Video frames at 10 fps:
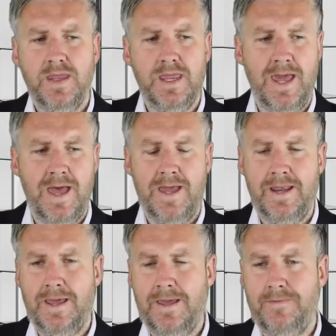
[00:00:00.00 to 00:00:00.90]
You know,
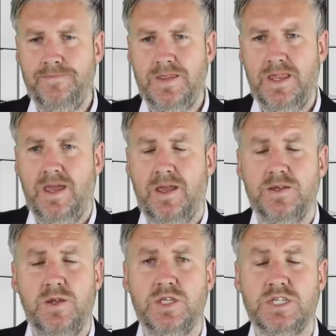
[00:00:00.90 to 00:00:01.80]
and um, you know, I
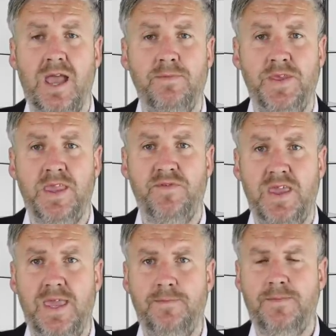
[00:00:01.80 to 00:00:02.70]
could do the same thing for
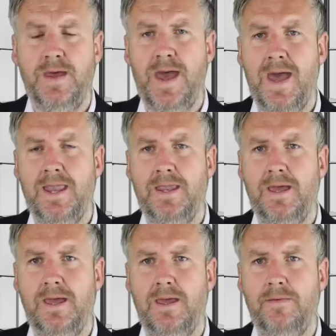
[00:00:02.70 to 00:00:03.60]
him. And
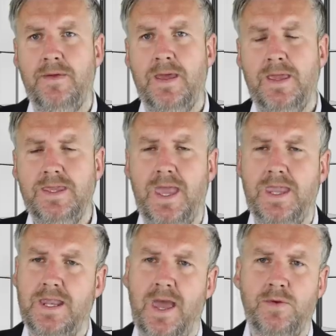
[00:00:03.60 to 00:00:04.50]
um, yeah,
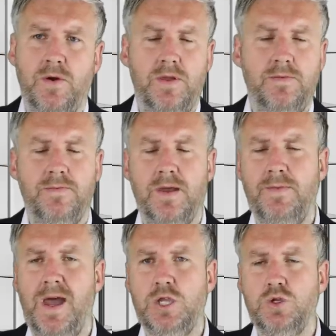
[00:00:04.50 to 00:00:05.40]
you know, I'm gonna
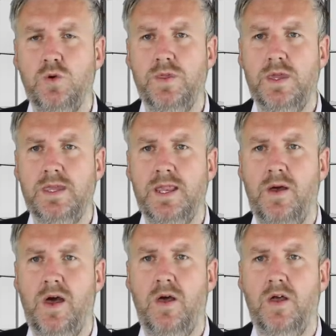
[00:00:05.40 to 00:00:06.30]
make sure that you
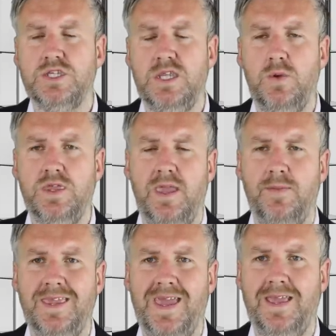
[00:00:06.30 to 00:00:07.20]
know I sit with
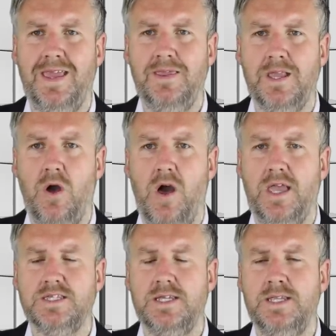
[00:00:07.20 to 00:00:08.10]
him and the, and the
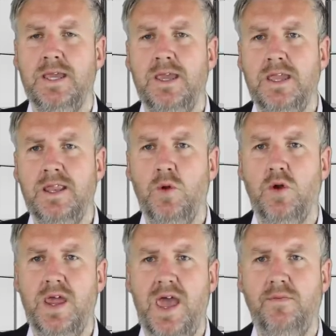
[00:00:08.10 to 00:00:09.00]
guys, and you know, we've
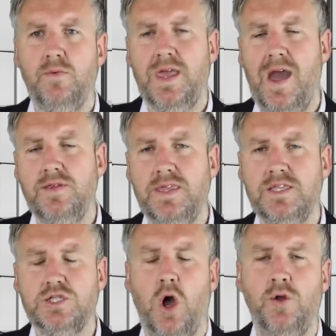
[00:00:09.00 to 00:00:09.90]
got to have go to
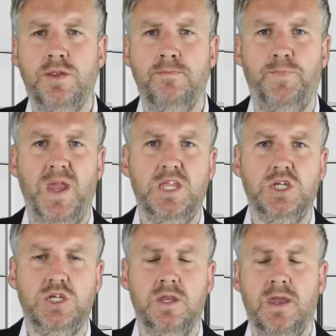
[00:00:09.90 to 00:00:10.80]
the Tottenham
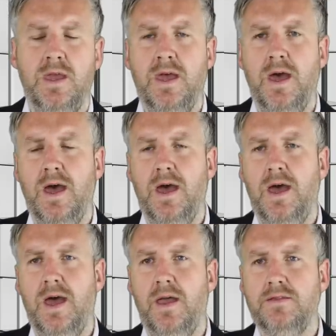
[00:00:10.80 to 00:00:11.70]
Beach
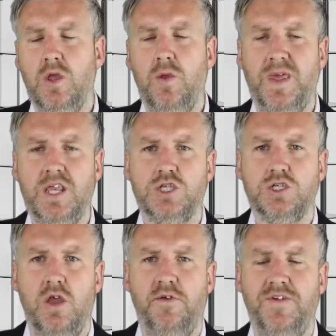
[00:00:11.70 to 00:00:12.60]
uh, do a bit of
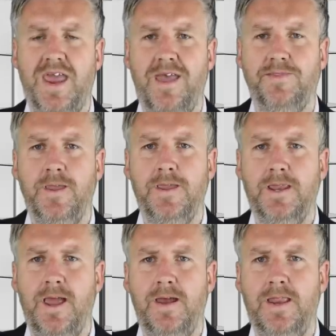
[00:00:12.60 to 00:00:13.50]
surfing out there,
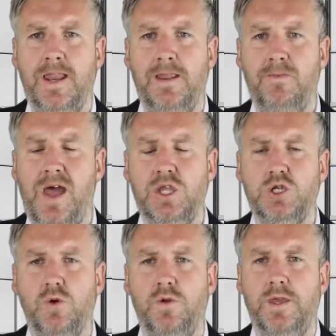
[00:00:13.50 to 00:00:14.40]
you know, and, and, make
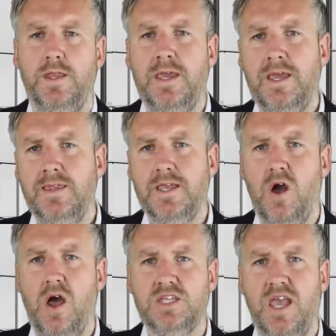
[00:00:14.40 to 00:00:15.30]
sure that the
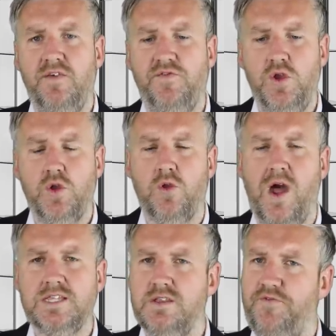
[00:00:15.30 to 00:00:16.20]
guys have a few
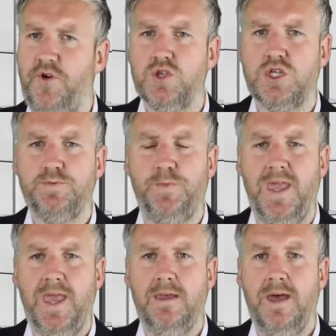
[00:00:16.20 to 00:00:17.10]
crates of Foster's
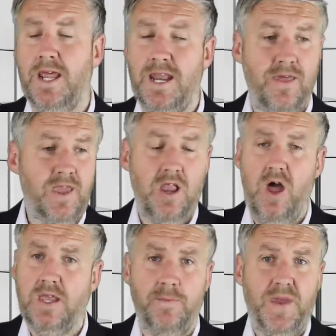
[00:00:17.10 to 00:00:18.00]
beer. And I know they
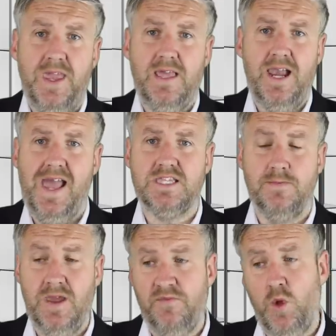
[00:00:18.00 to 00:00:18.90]
like a beer, the lads.
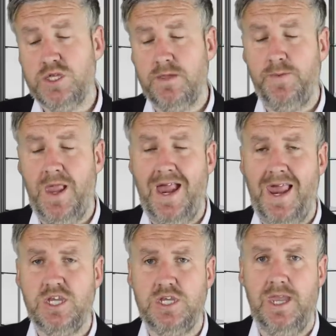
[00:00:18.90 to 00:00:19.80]
I mean, I've watched them play
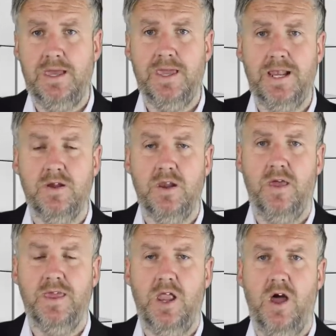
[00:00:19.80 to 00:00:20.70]
last year. They look
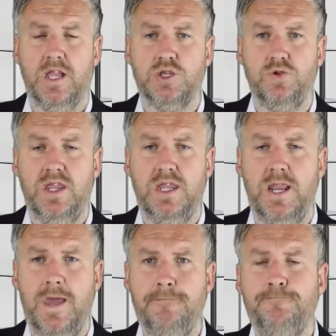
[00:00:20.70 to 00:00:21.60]
like they like a drink, you
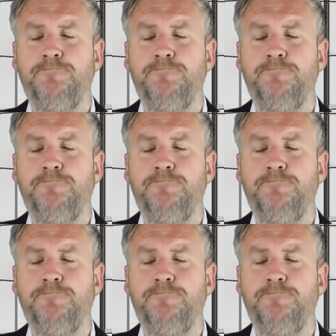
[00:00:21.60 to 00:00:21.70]
know.